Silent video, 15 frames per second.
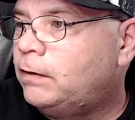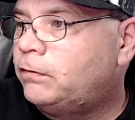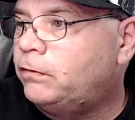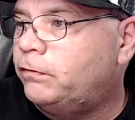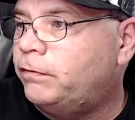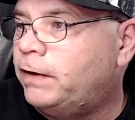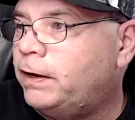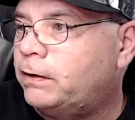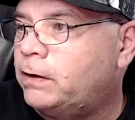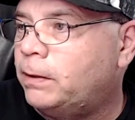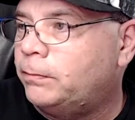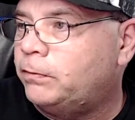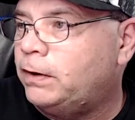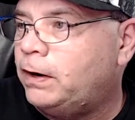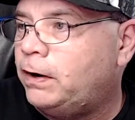So Vader
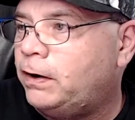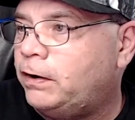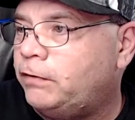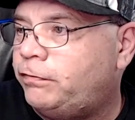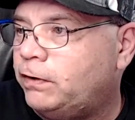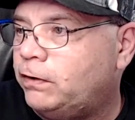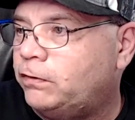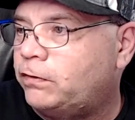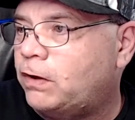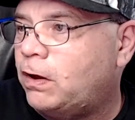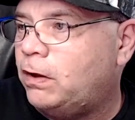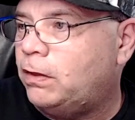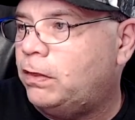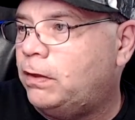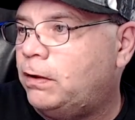comes in there. He feels
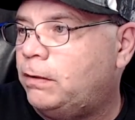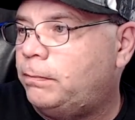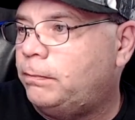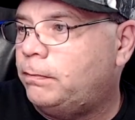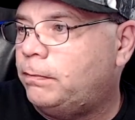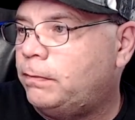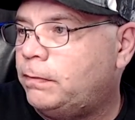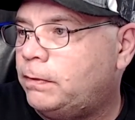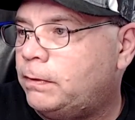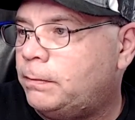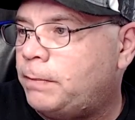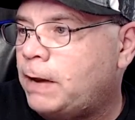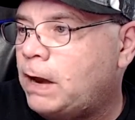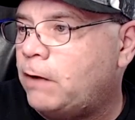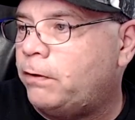all the
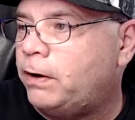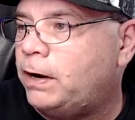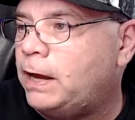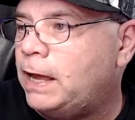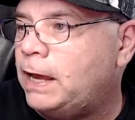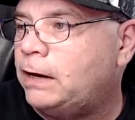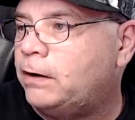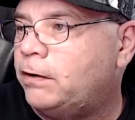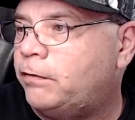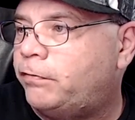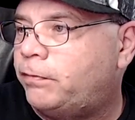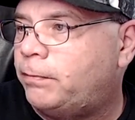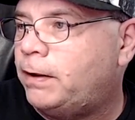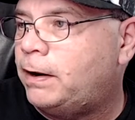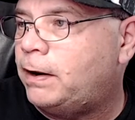power and anger
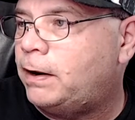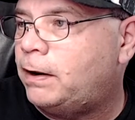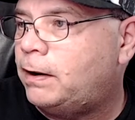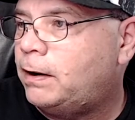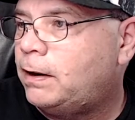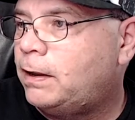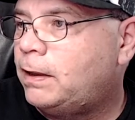from there.